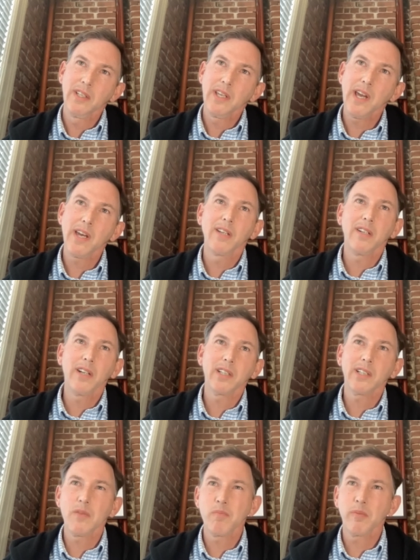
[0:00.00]
had a lot of
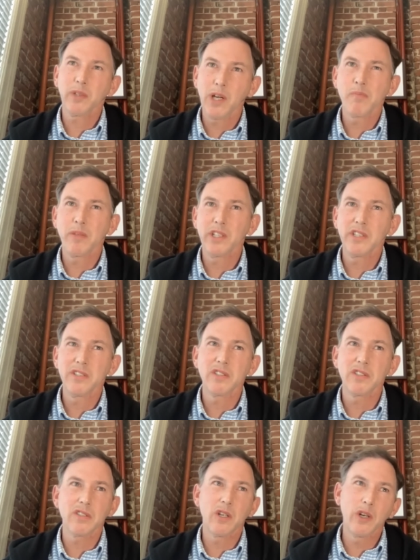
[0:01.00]
com-
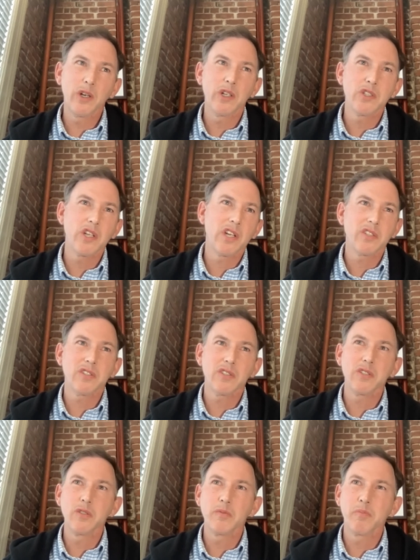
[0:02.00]
companies urge us
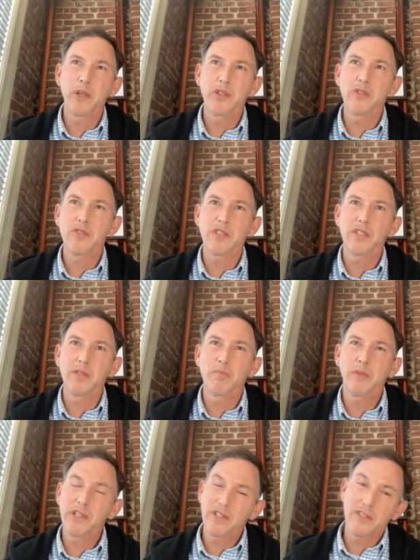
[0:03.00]
to produce in
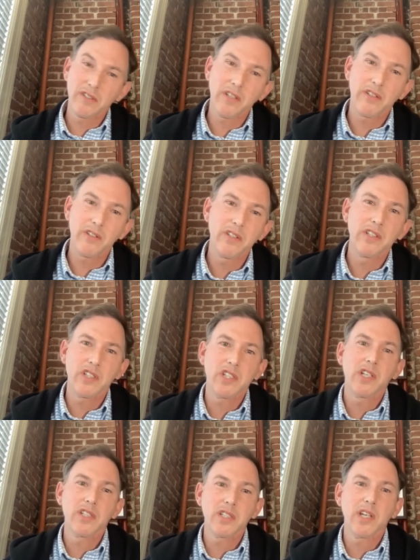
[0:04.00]
places other than
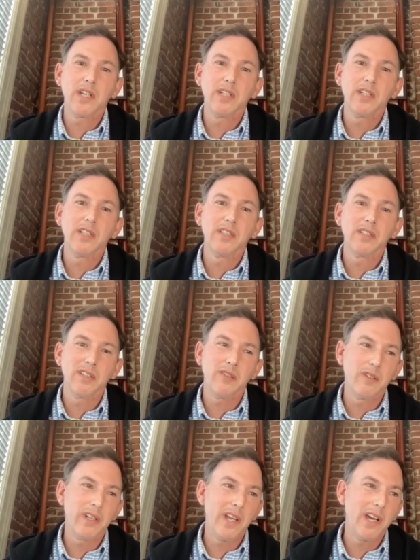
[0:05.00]
Shenzhen and
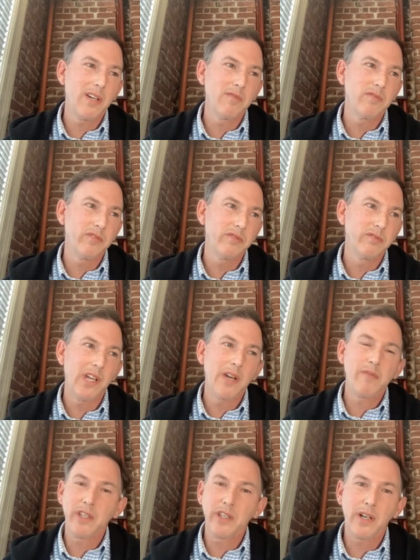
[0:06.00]
or have
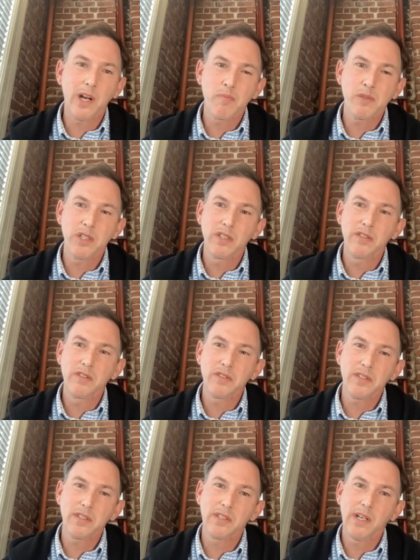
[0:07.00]
have other
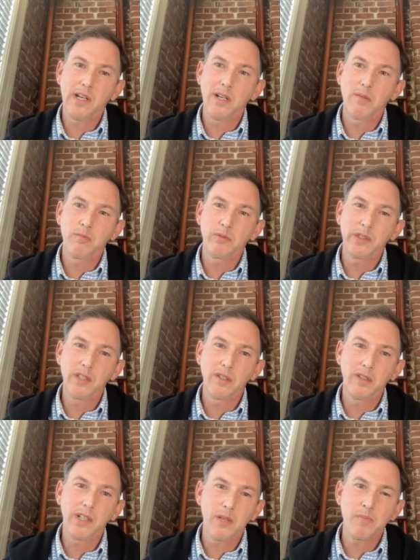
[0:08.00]
options. Um, we know a
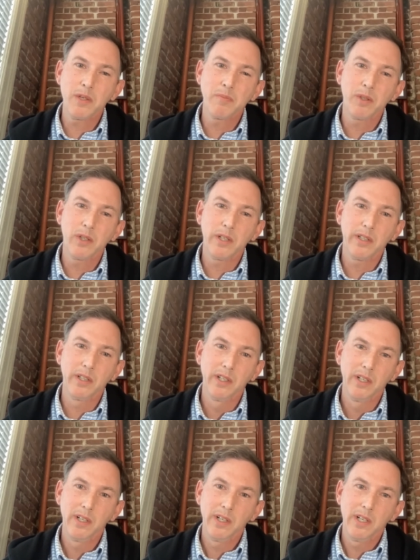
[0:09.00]
lot of people are
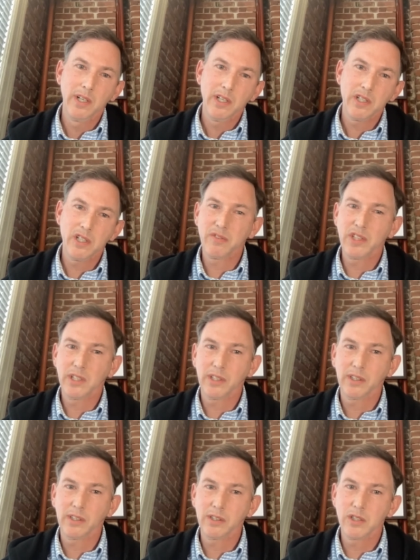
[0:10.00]

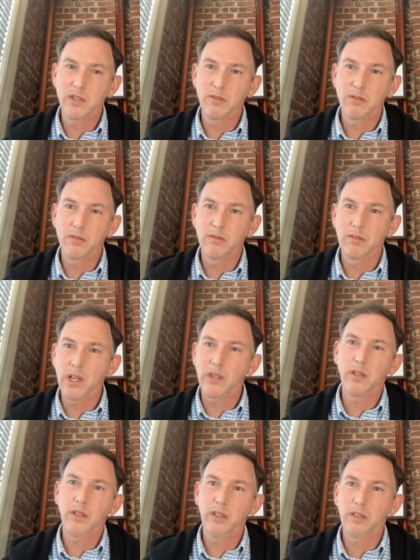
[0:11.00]
shifting to
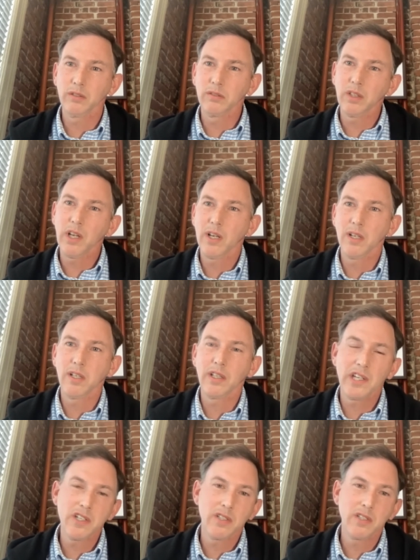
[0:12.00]
other uh,
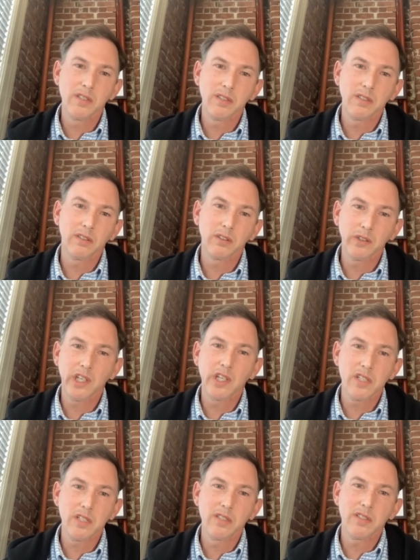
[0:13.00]
Asian
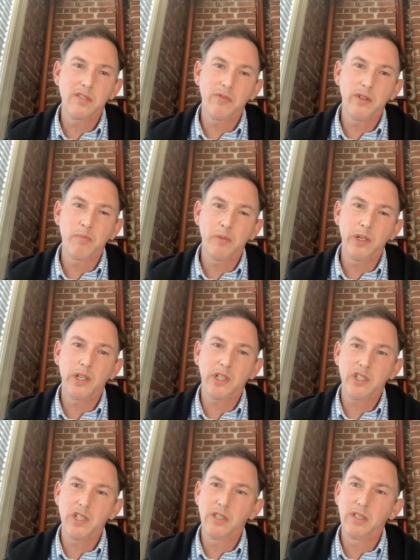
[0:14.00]
locations for
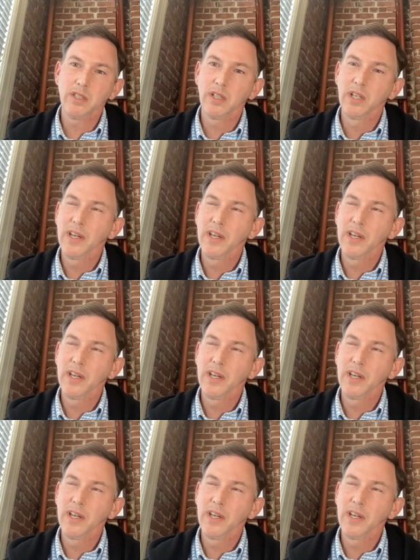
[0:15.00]
production.